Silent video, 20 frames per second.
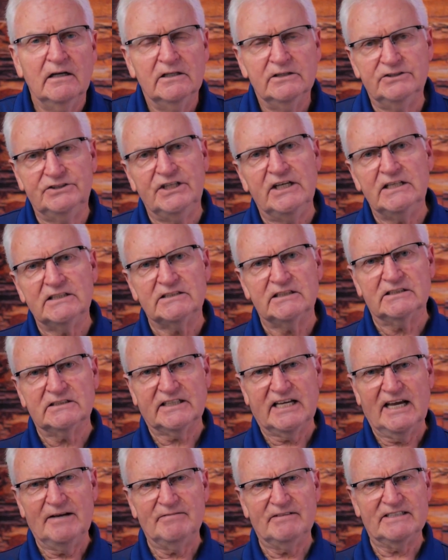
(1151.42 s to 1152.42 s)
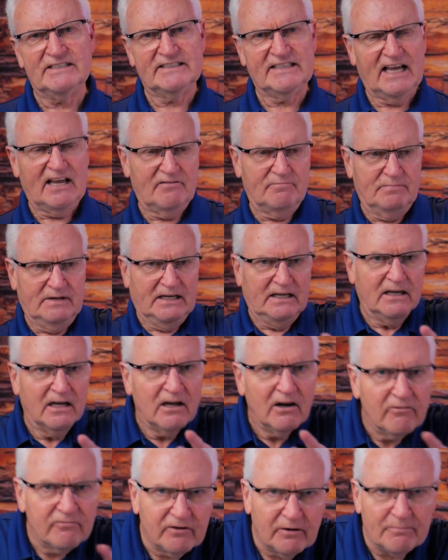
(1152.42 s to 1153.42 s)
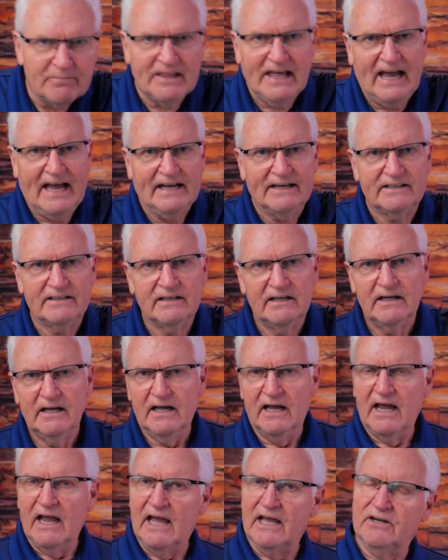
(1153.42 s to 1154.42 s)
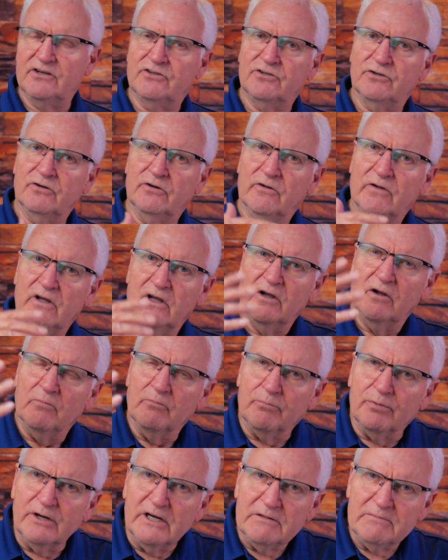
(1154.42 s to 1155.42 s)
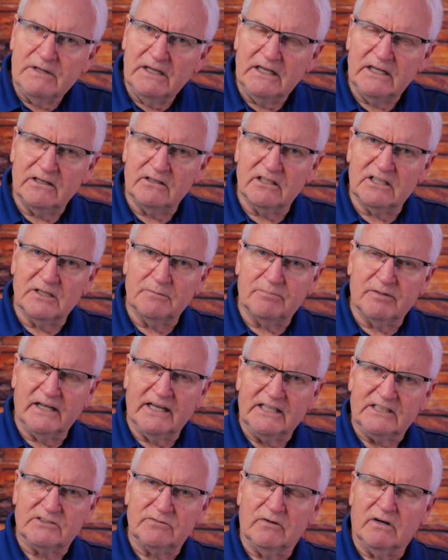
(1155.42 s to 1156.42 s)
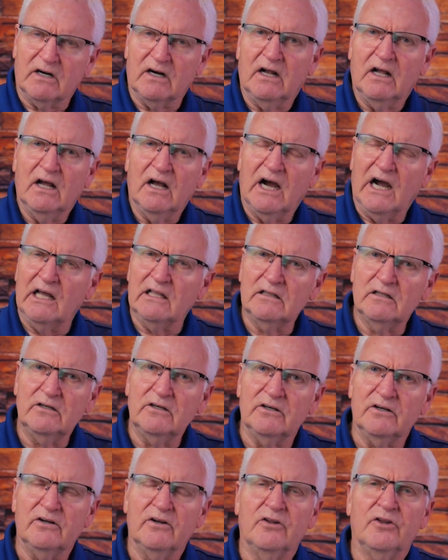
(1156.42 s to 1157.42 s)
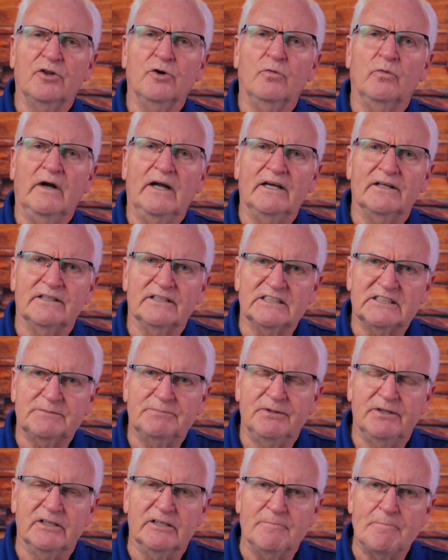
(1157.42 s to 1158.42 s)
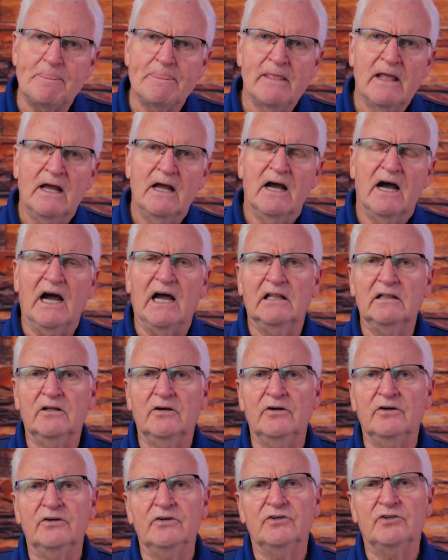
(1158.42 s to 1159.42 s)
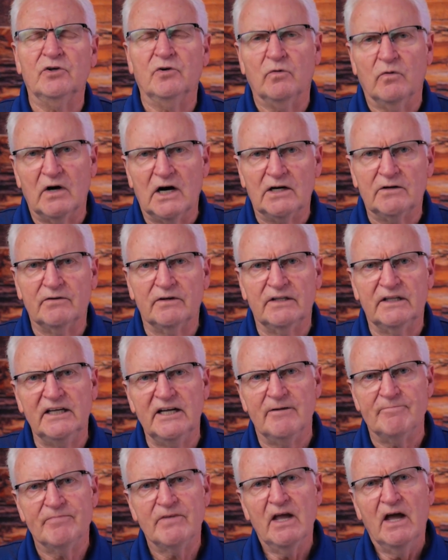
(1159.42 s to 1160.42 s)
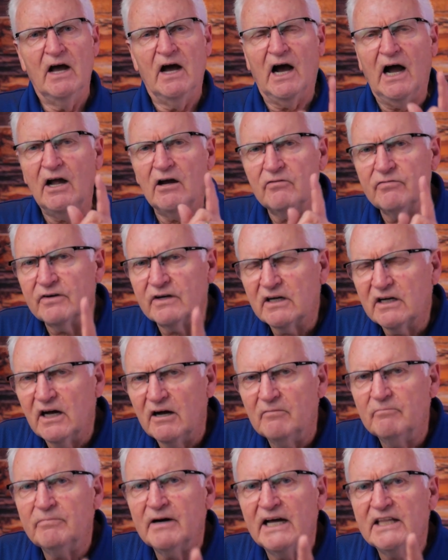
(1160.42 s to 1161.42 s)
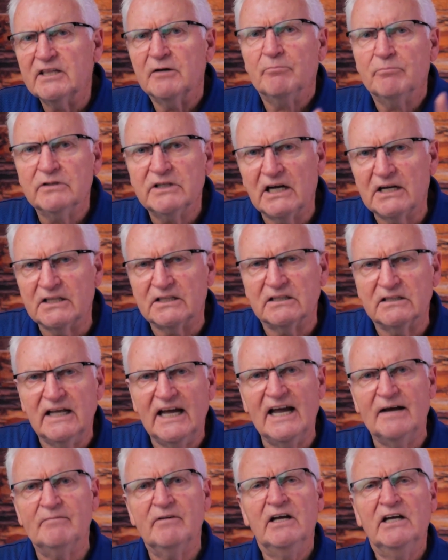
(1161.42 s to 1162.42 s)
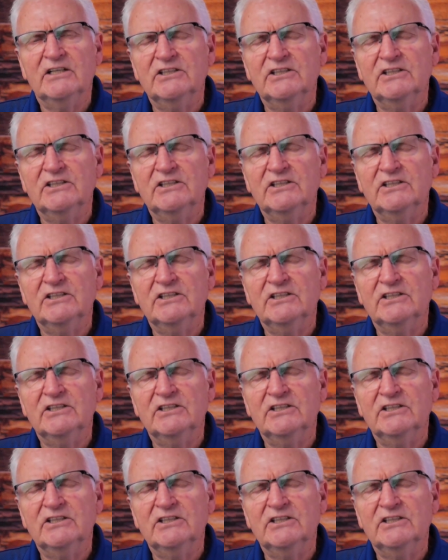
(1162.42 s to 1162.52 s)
Jesus came to save me from that and to bring me into the place where I learn the way of the Spirit. I learn to walk with him. I overcome by the blood of the Lamb.